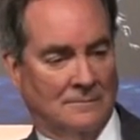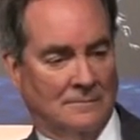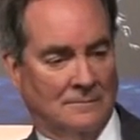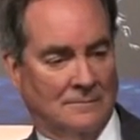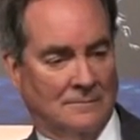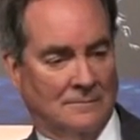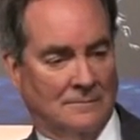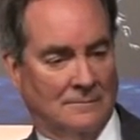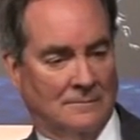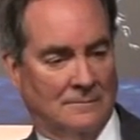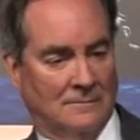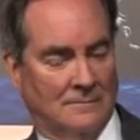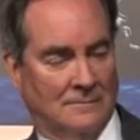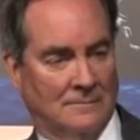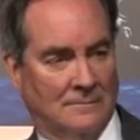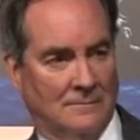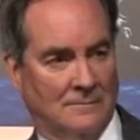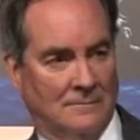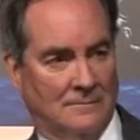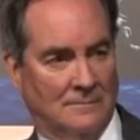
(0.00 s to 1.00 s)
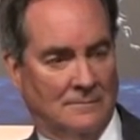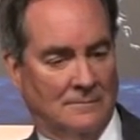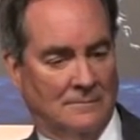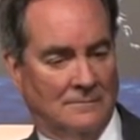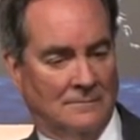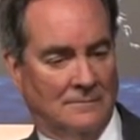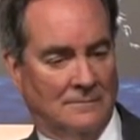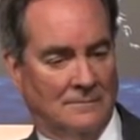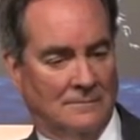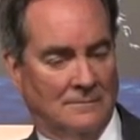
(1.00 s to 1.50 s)

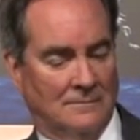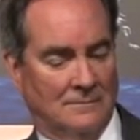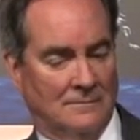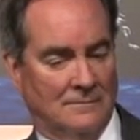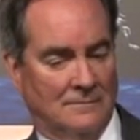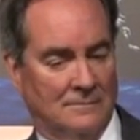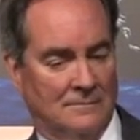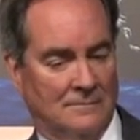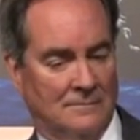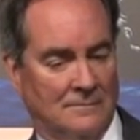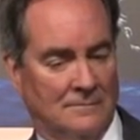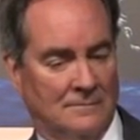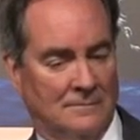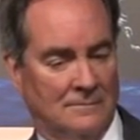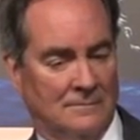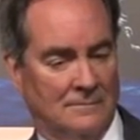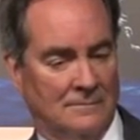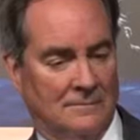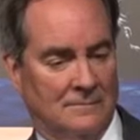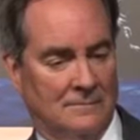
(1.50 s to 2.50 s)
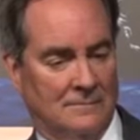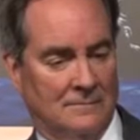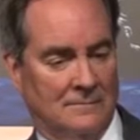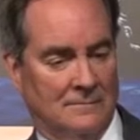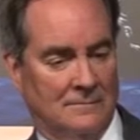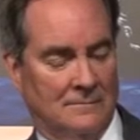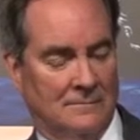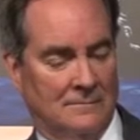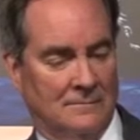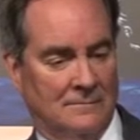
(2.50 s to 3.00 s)

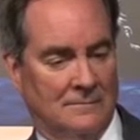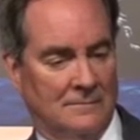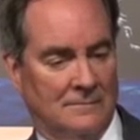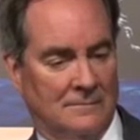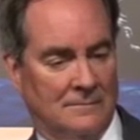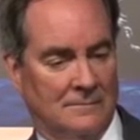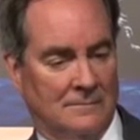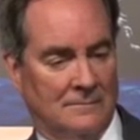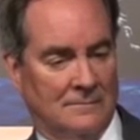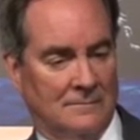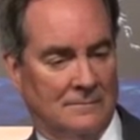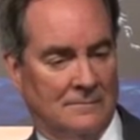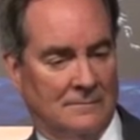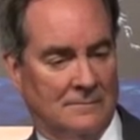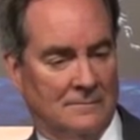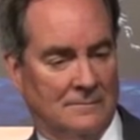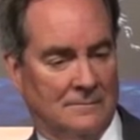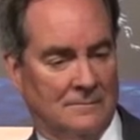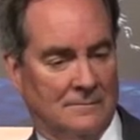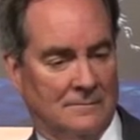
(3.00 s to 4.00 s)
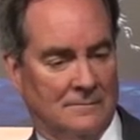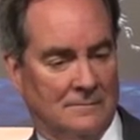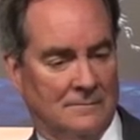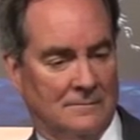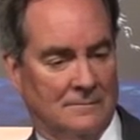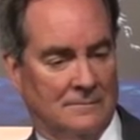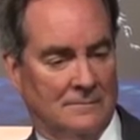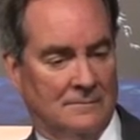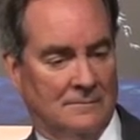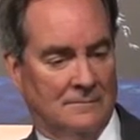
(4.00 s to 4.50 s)

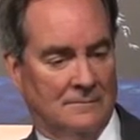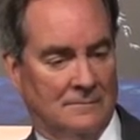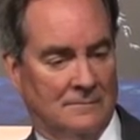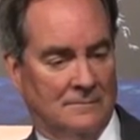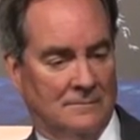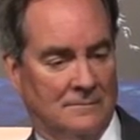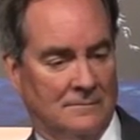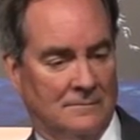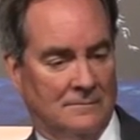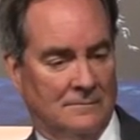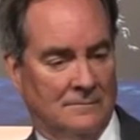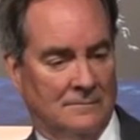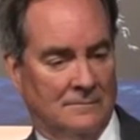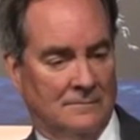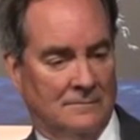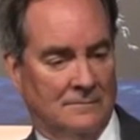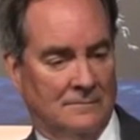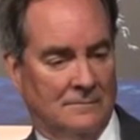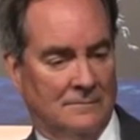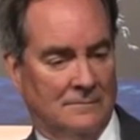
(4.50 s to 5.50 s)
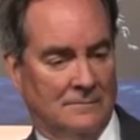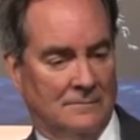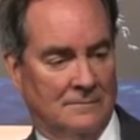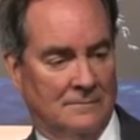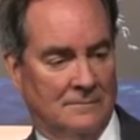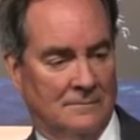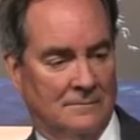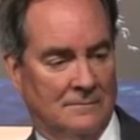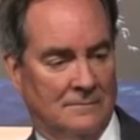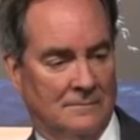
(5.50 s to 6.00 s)

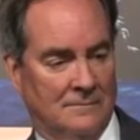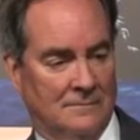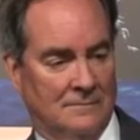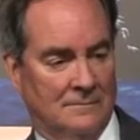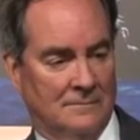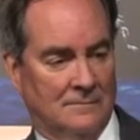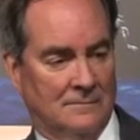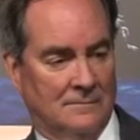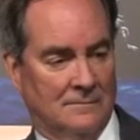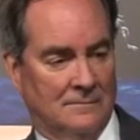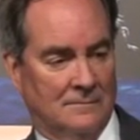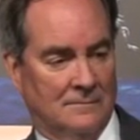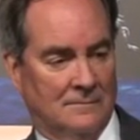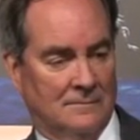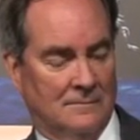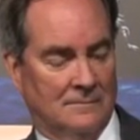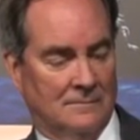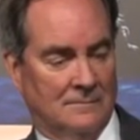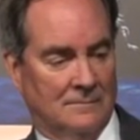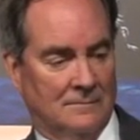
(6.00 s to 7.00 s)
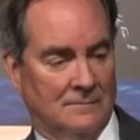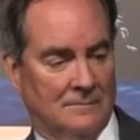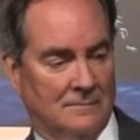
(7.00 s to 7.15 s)
This person isn't speaking.